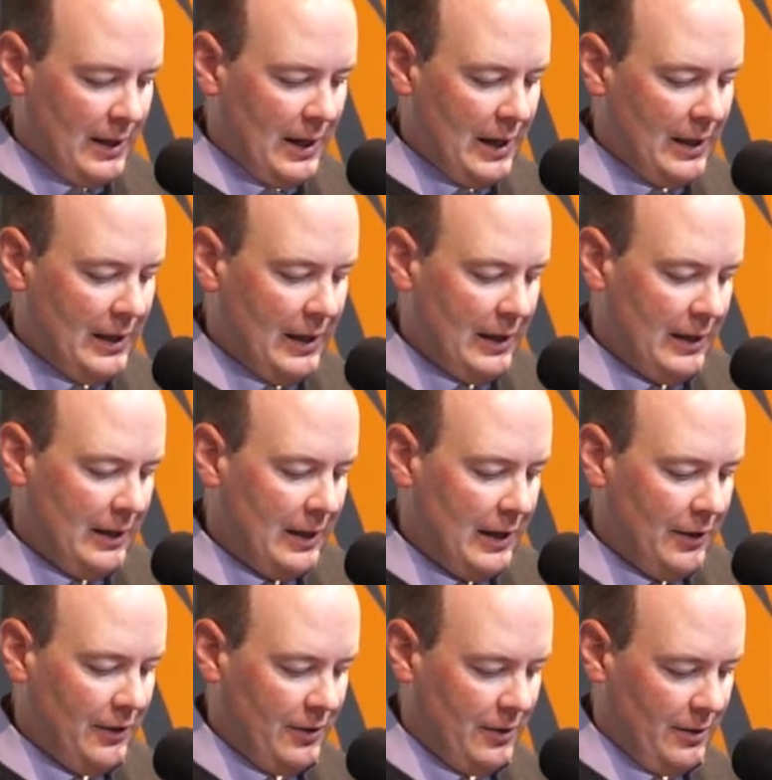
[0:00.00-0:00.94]
And then
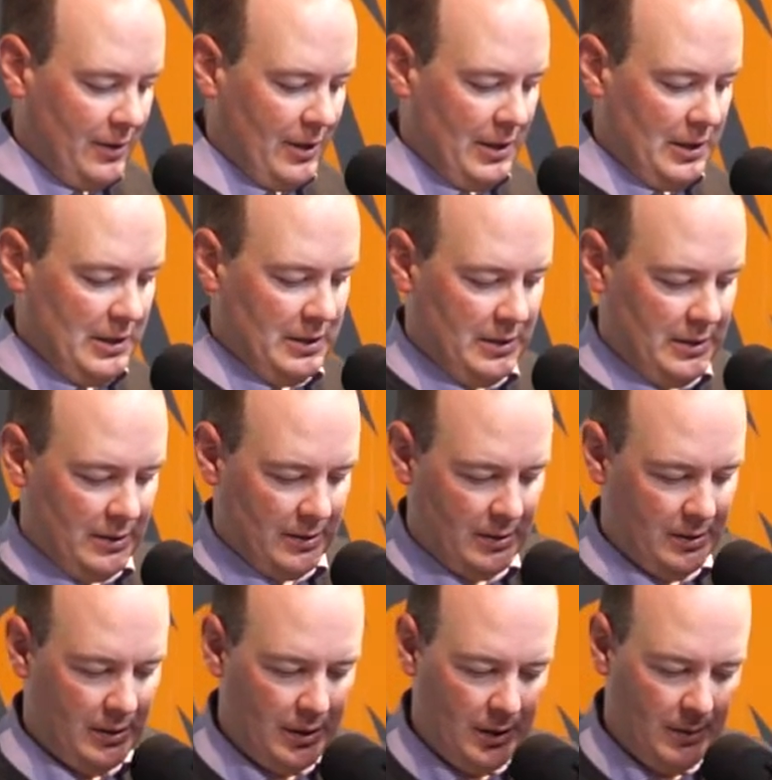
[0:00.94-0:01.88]
another
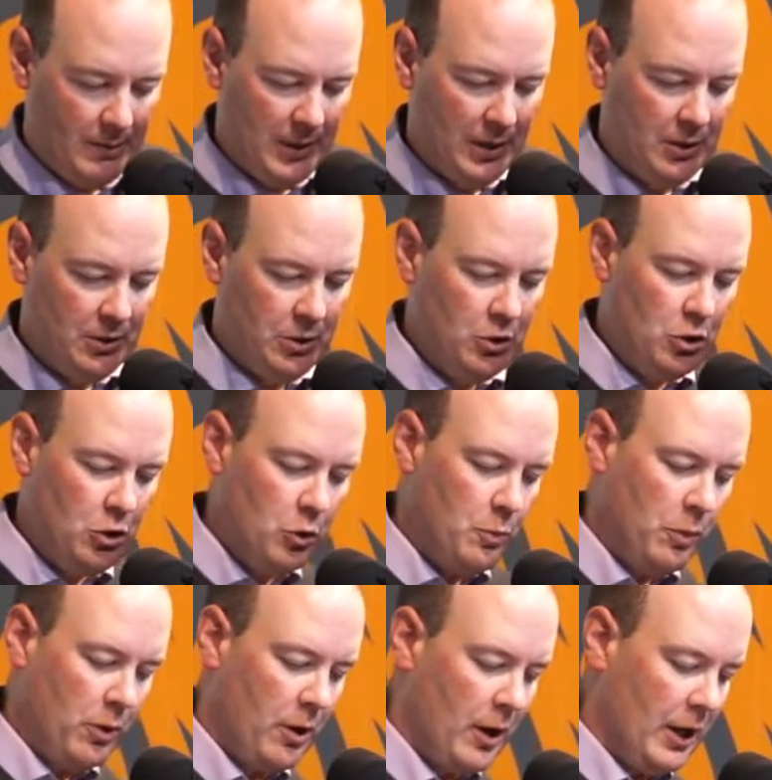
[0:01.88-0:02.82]
um,
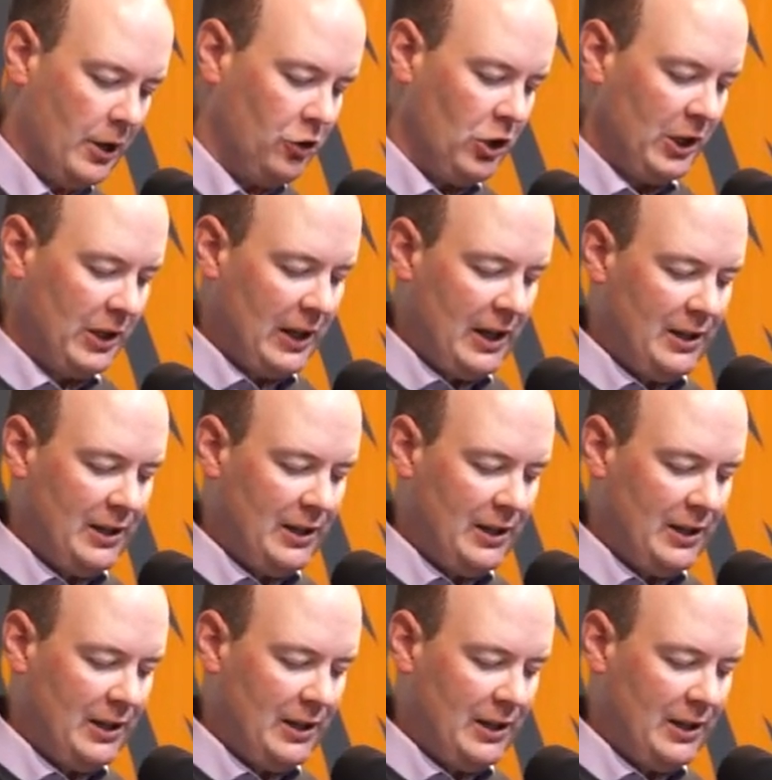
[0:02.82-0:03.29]
new project.